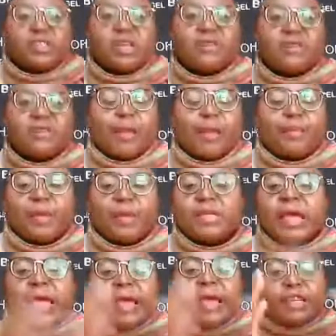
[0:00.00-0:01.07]
never happened.
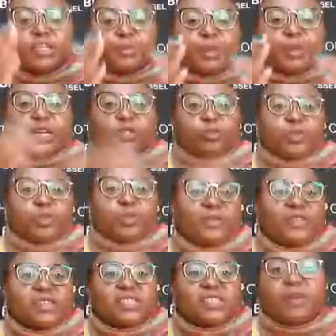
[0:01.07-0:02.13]
It is better to behave
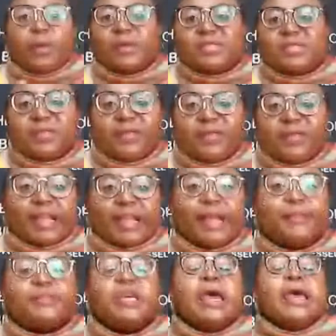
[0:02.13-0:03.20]
as if I was never
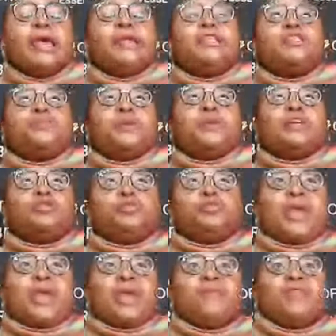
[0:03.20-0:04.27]
raped. It is better to
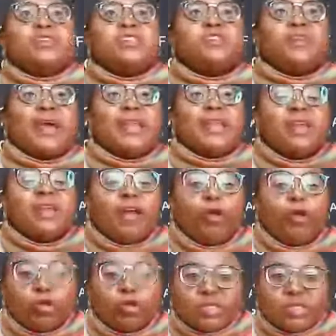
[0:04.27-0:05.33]
behave as if I never
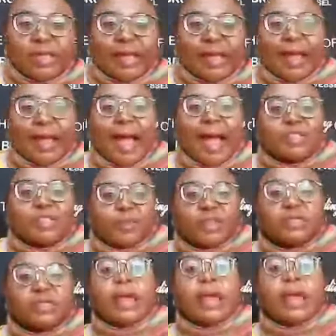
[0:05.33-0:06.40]
lost a husband.
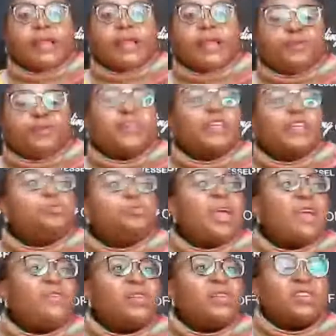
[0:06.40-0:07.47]
It is better to
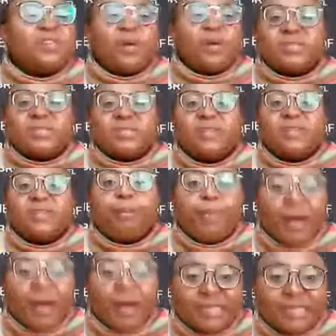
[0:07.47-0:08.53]
behave as if I was never
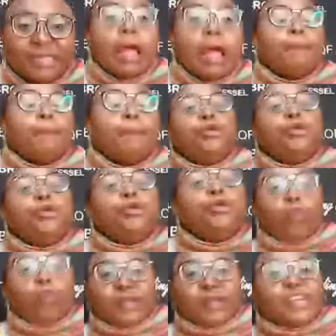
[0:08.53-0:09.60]
battered. You know
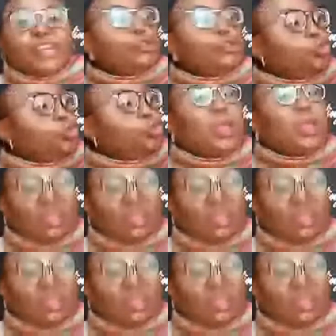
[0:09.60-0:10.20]
what? In doing